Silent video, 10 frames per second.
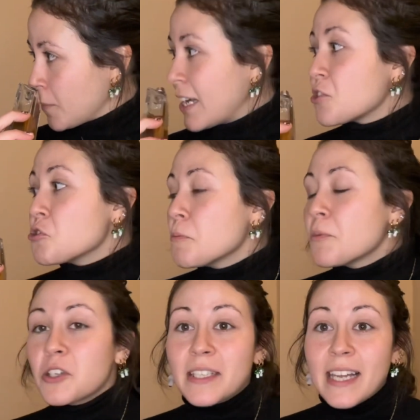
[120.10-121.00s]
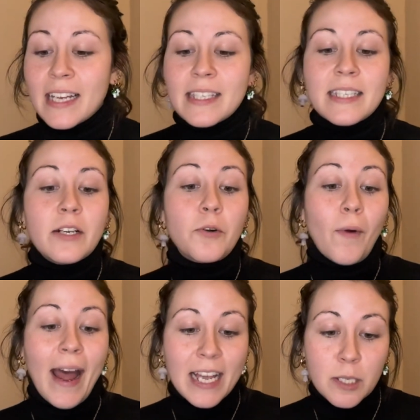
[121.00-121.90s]
A super sexy
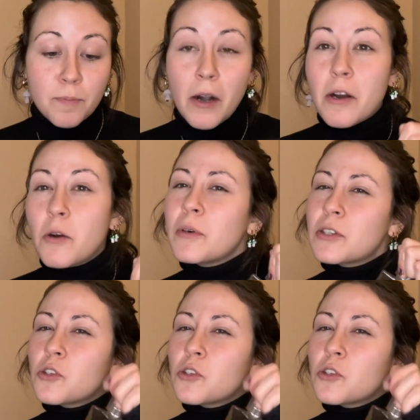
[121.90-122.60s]
raspberry with